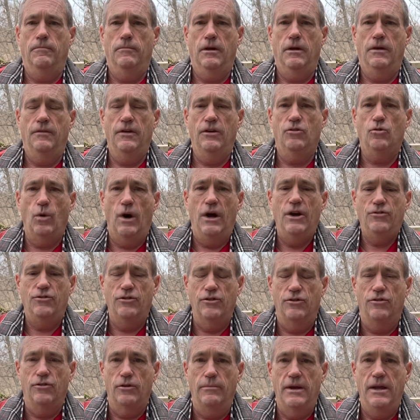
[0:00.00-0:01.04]
And these
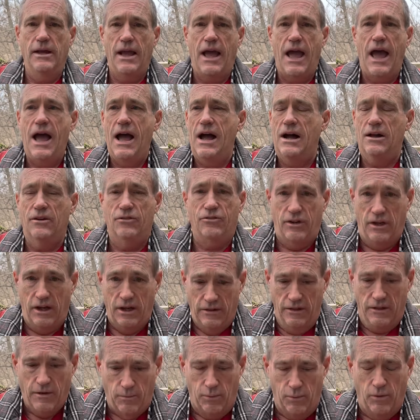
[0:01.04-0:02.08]
questions are being asked
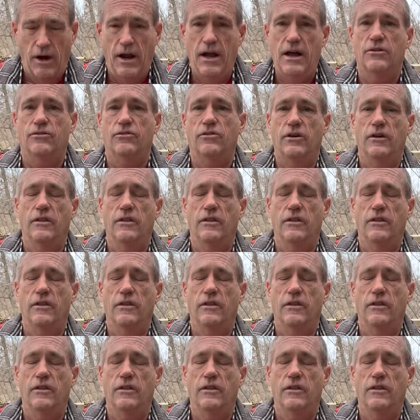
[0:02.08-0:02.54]
in the press,